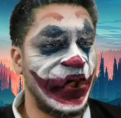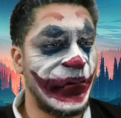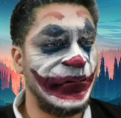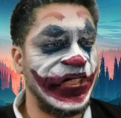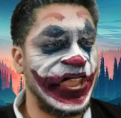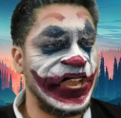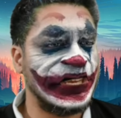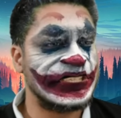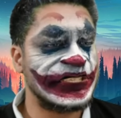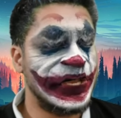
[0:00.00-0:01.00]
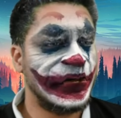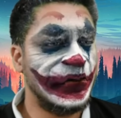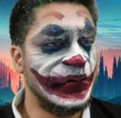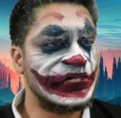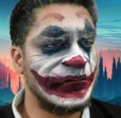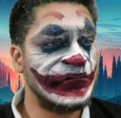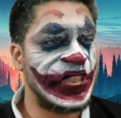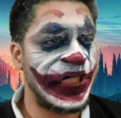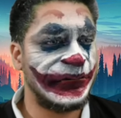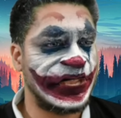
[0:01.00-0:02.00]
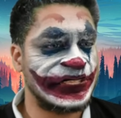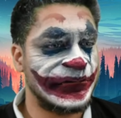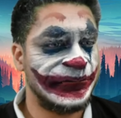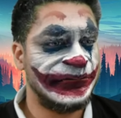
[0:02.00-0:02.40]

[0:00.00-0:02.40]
opening and its gruesome climax,